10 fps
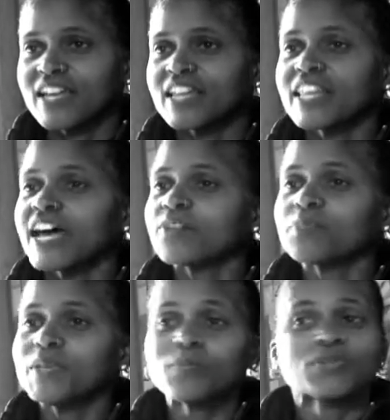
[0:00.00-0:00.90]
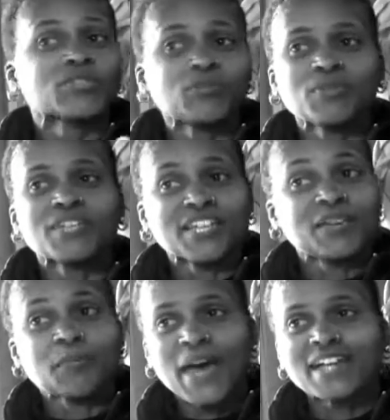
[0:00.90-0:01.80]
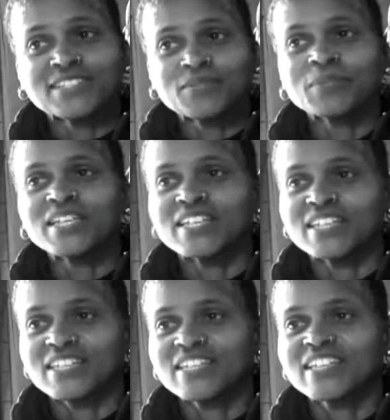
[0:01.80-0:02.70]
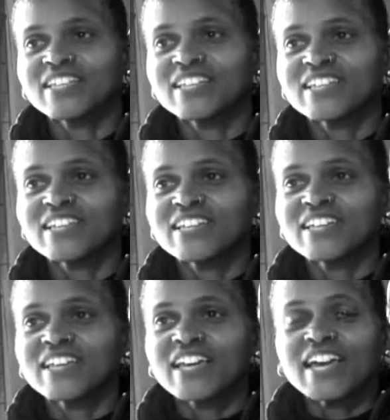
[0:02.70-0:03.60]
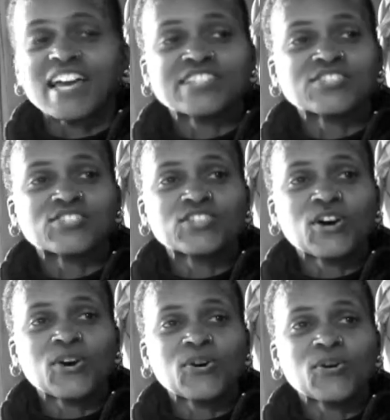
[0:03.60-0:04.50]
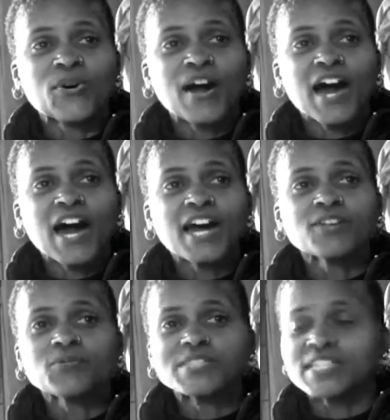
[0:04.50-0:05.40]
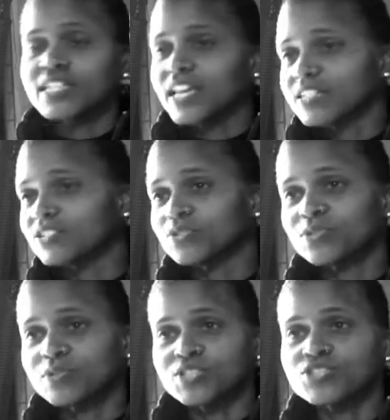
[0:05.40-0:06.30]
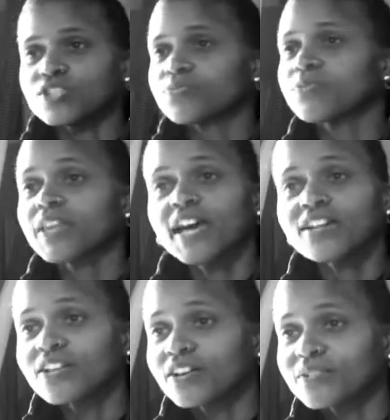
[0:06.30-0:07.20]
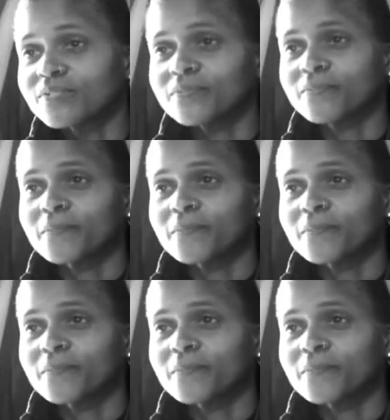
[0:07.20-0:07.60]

and allowed people to communicate back to me. And so I was connected to it just for that alone.